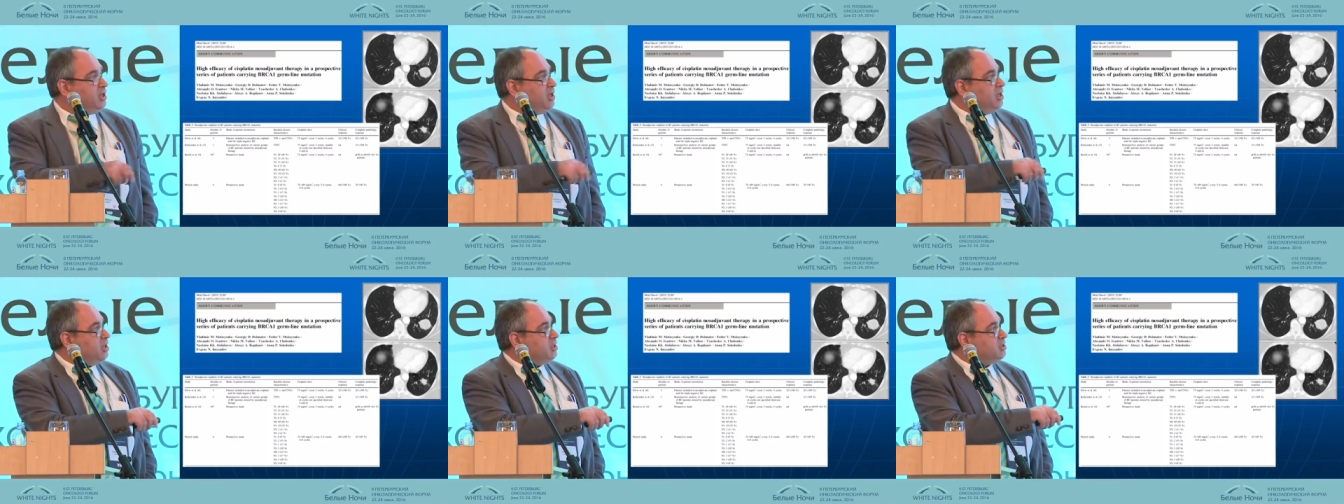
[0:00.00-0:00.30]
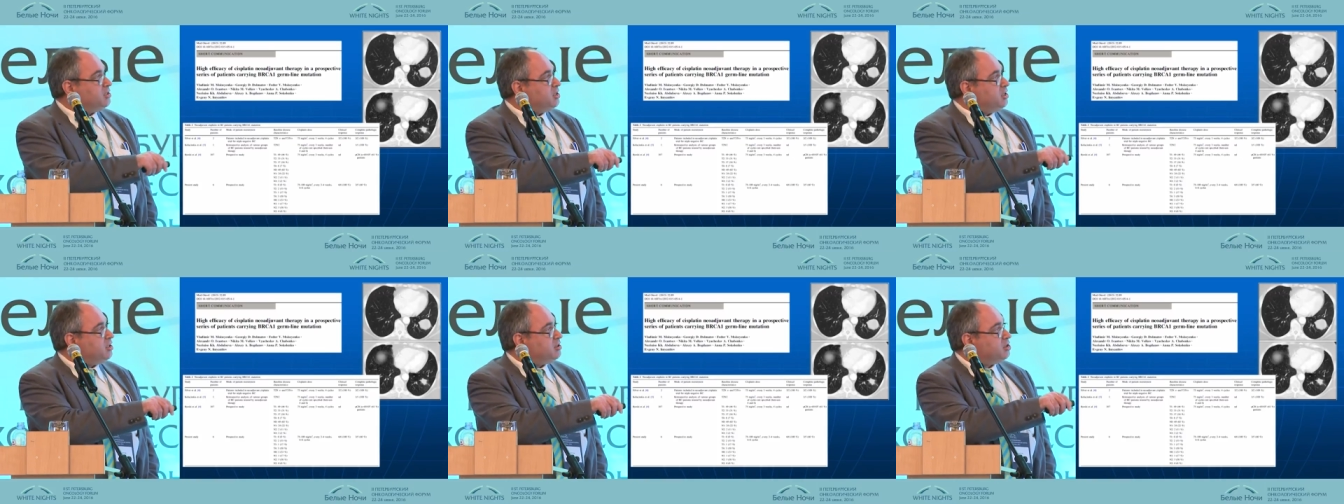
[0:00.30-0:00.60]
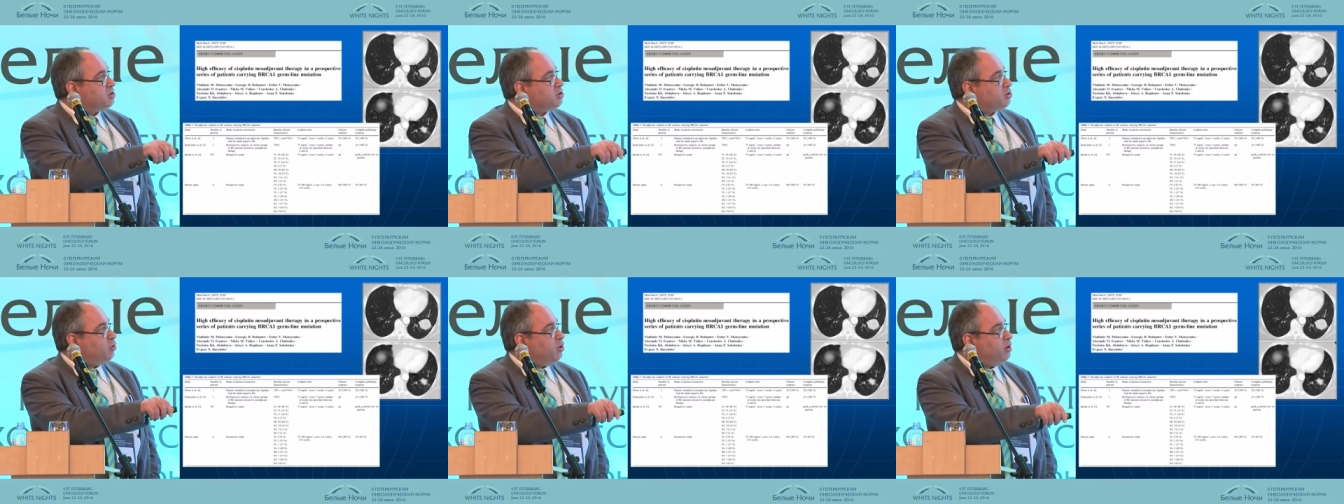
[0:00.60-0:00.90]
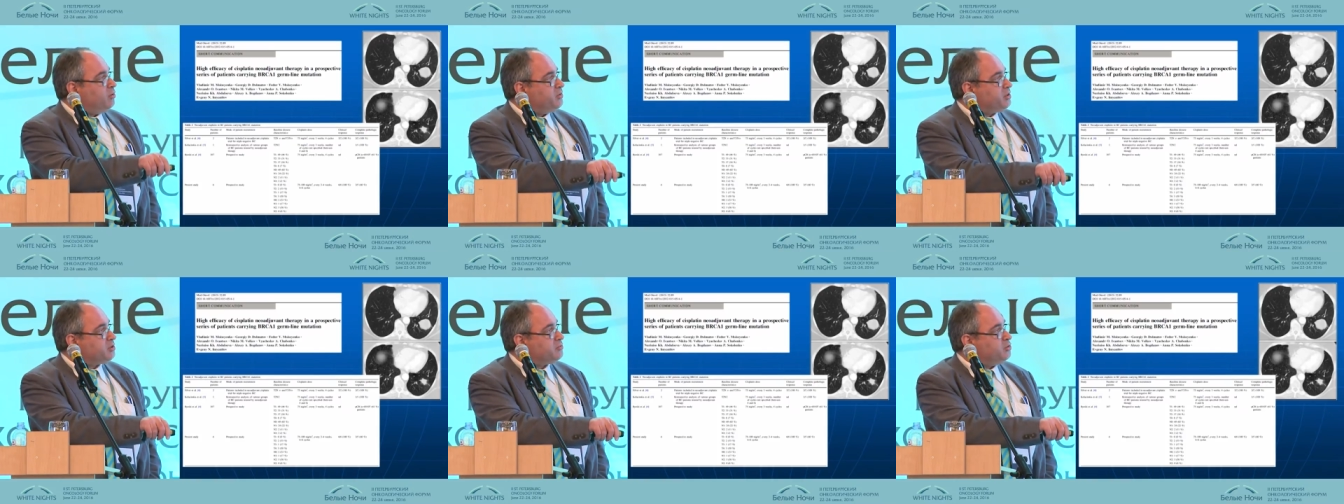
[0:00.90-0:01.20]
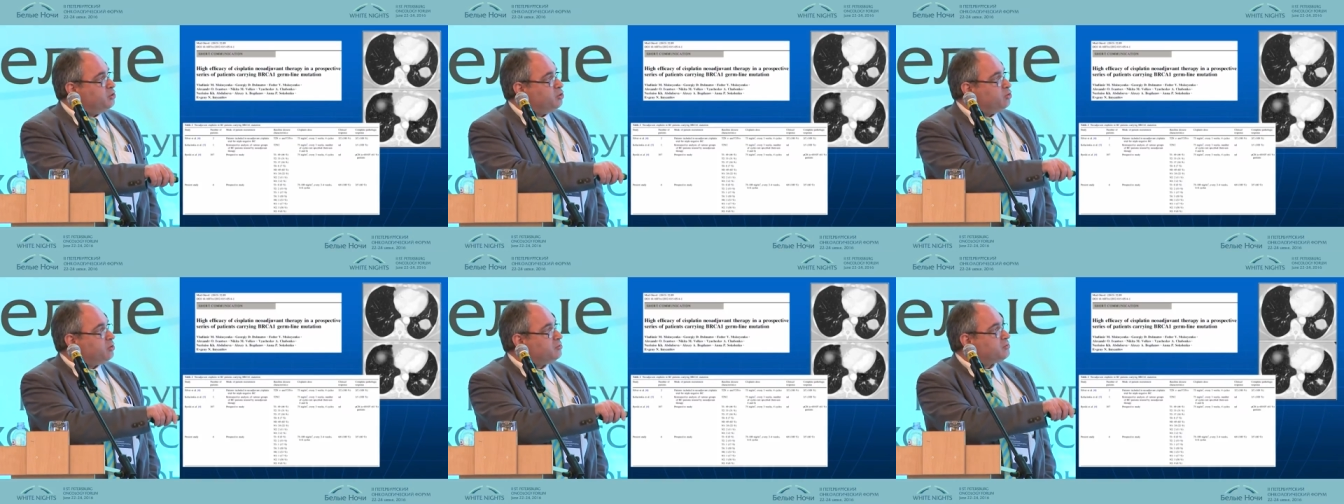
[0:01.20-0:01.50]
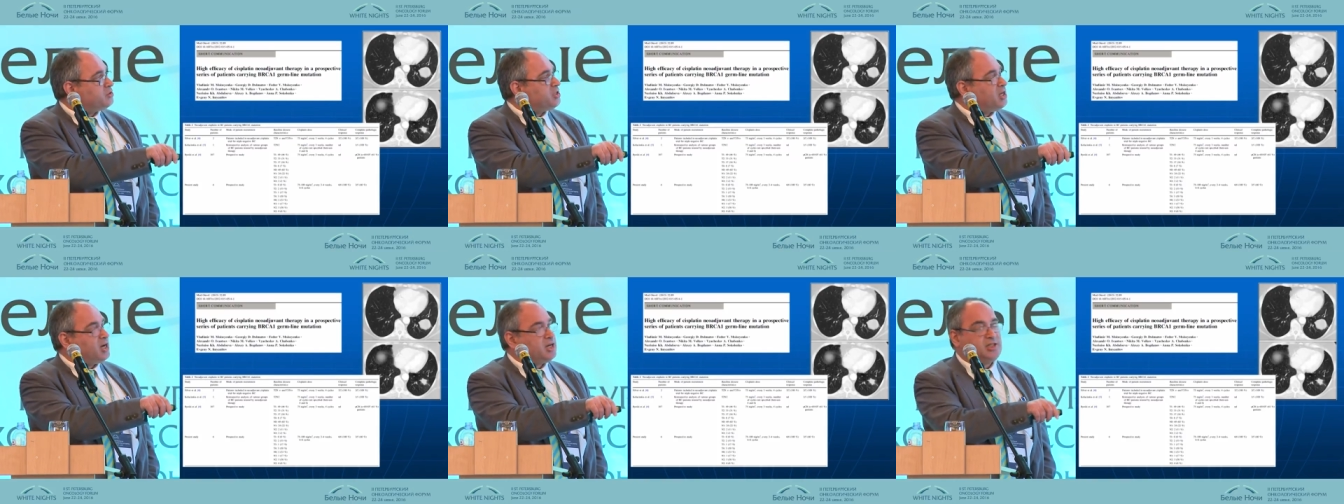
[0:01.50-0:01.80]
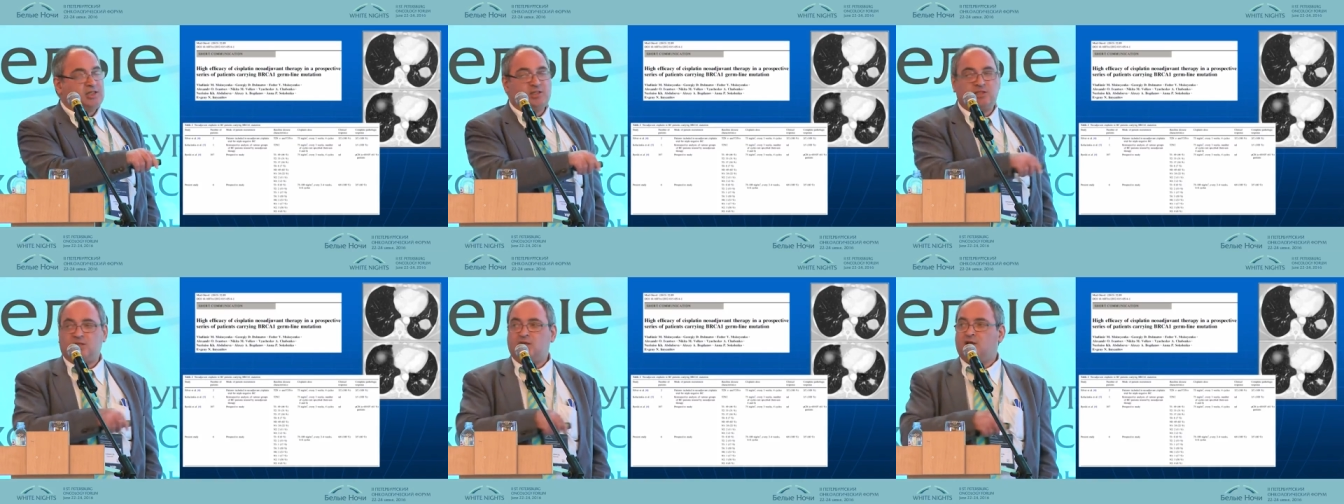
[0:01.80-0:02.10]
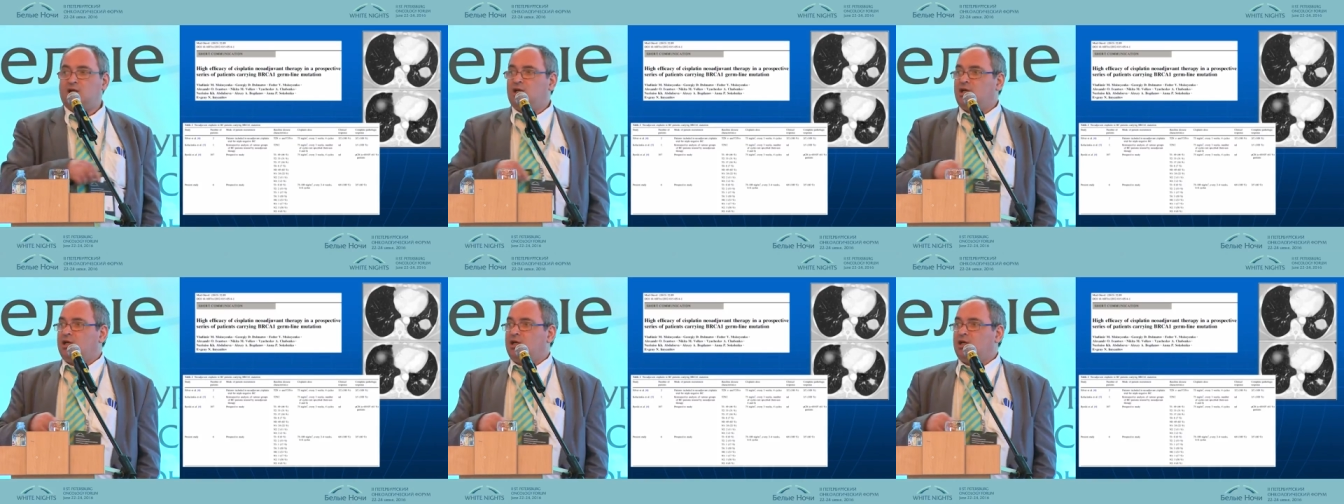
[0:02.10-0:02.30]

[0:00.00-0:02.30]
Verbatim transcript: And there is overview of studies.